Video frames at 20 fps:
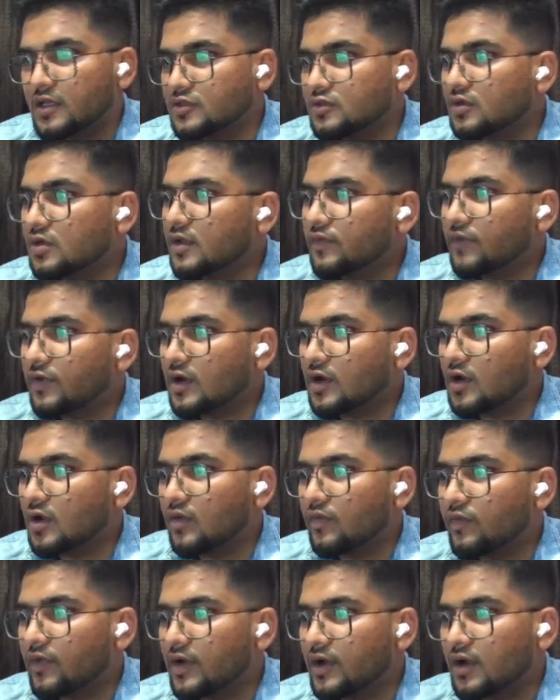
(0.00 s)
is only for
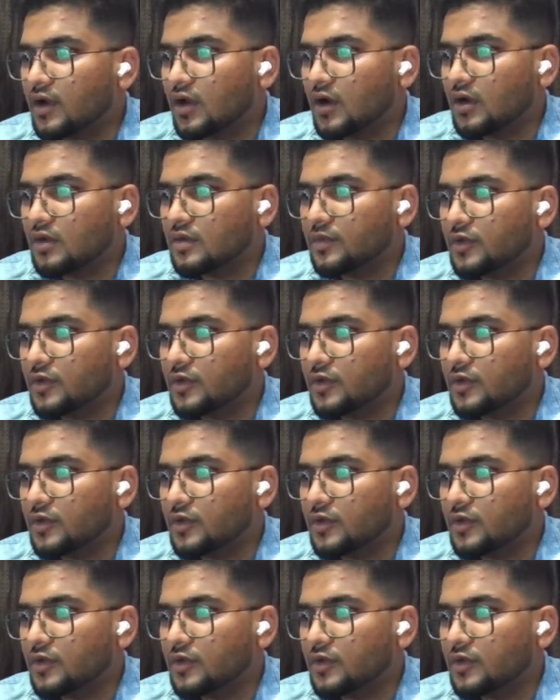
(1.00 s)
now one log